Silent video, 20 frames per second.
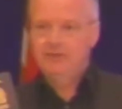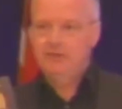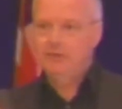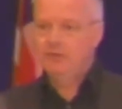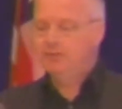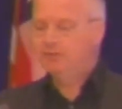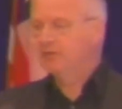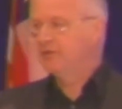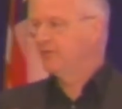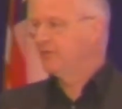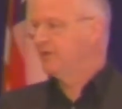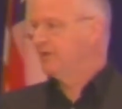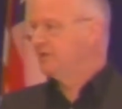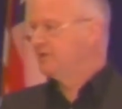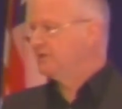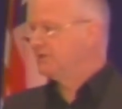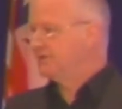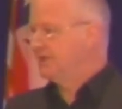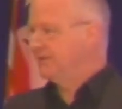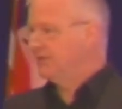two
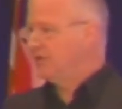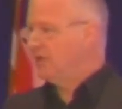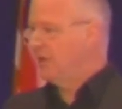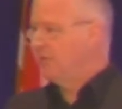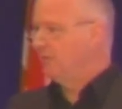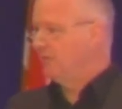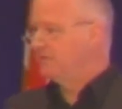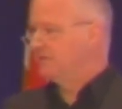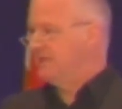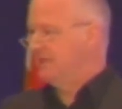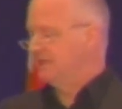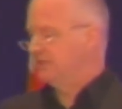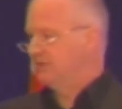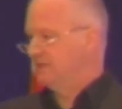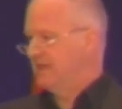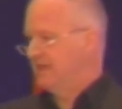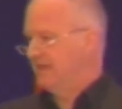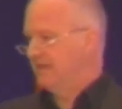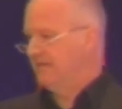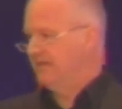privileges that come with
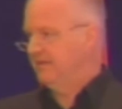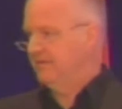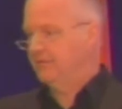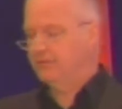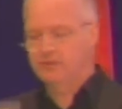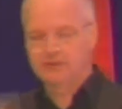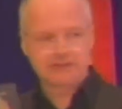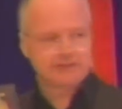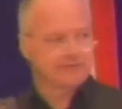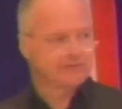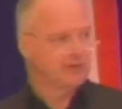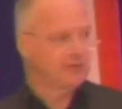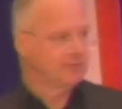nationality. First of